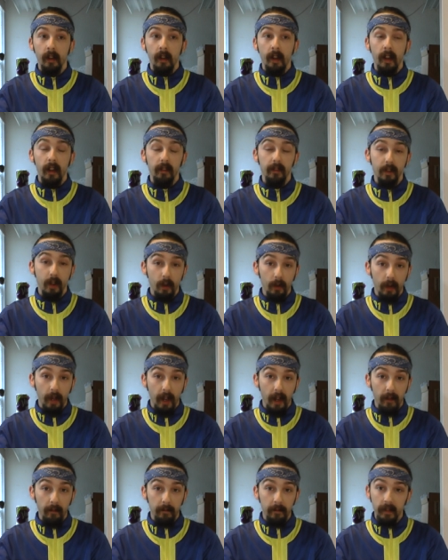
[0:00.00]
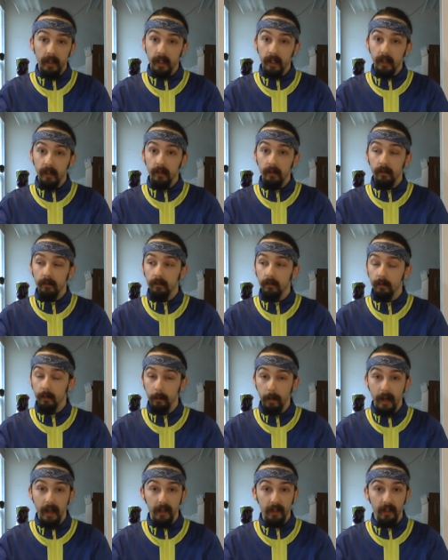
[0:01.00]
has no caffeine,
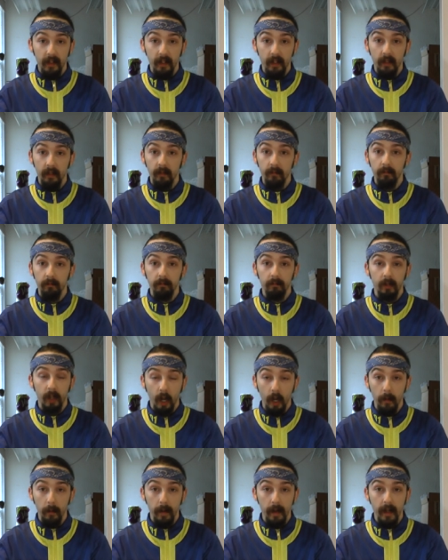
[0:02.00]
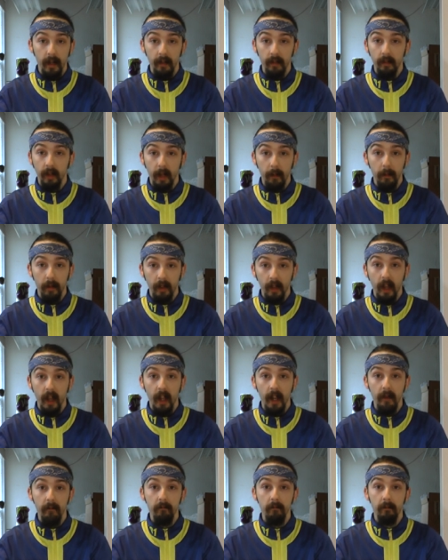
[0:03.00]
basic carbonated lemon
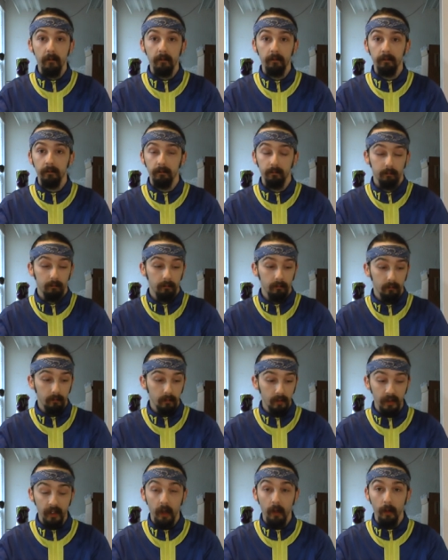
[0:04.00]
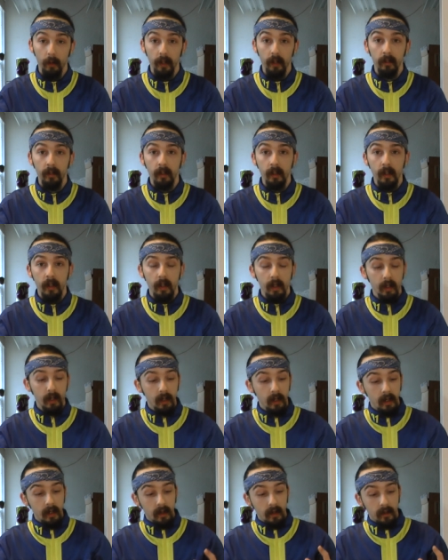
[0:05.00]
lime soda.
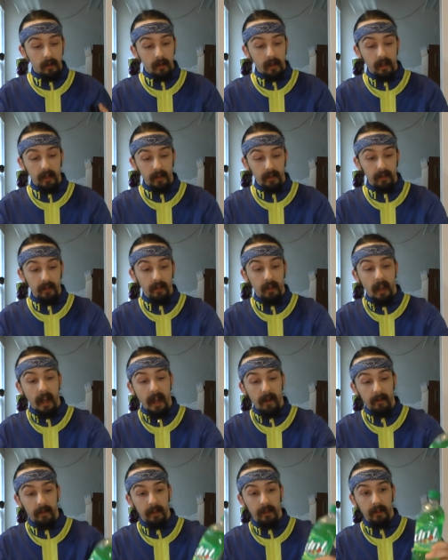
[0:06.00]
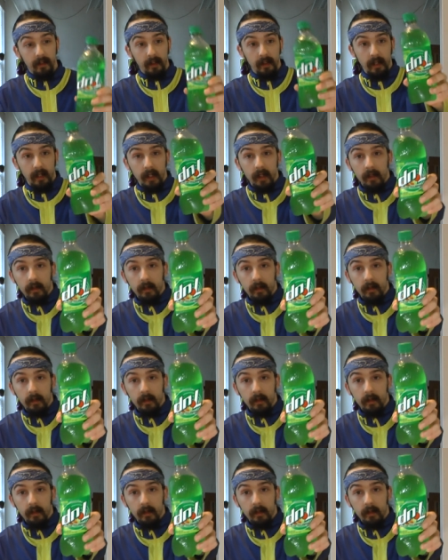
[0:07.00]
This is obviously